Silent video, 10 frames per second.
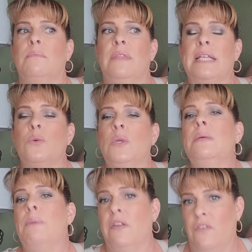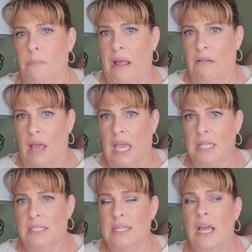That's going to benefit my
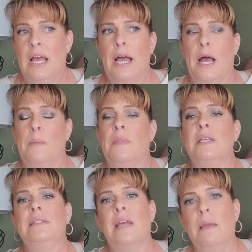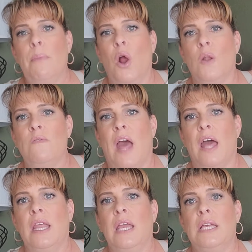clients. The second part of
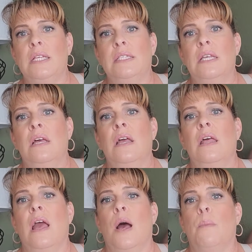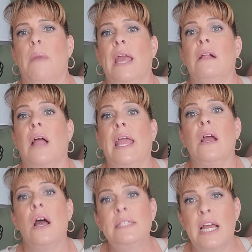that is my client
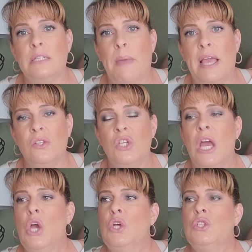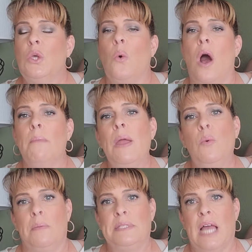contact page. So on my
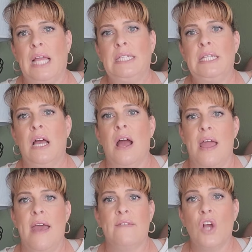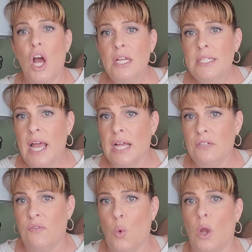website, I have a contact
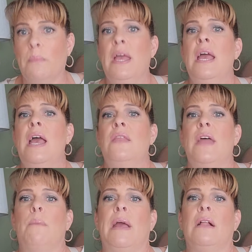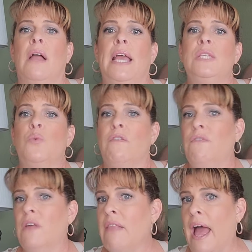form that my clients will
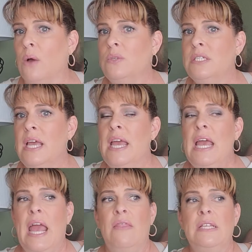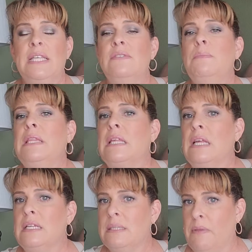fill out, and this gives me
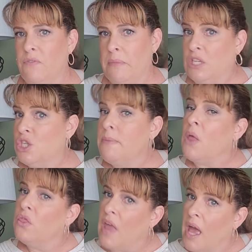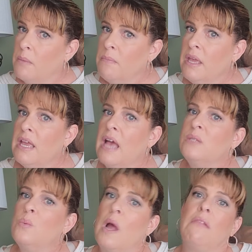some information about them
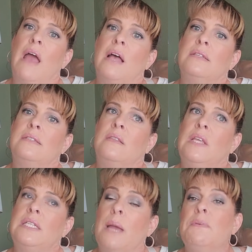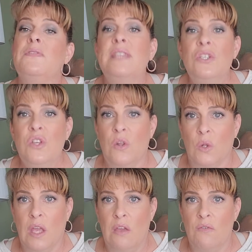as well as the type of session they're
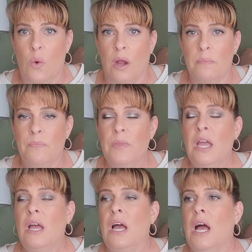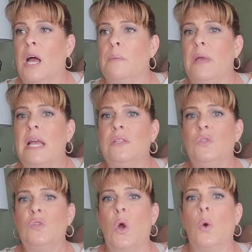looking for. And
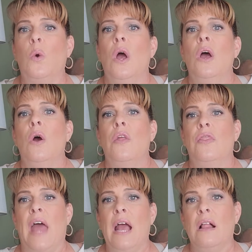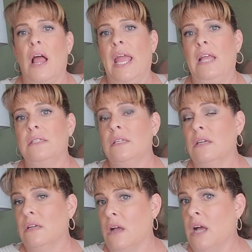so that client
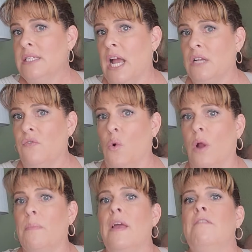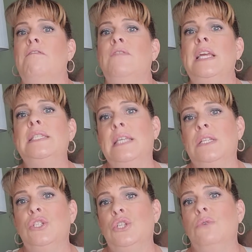contact form feeds
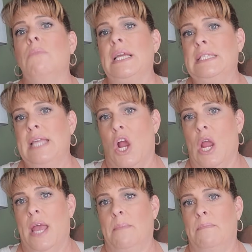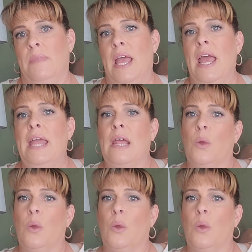into my CRM. Now,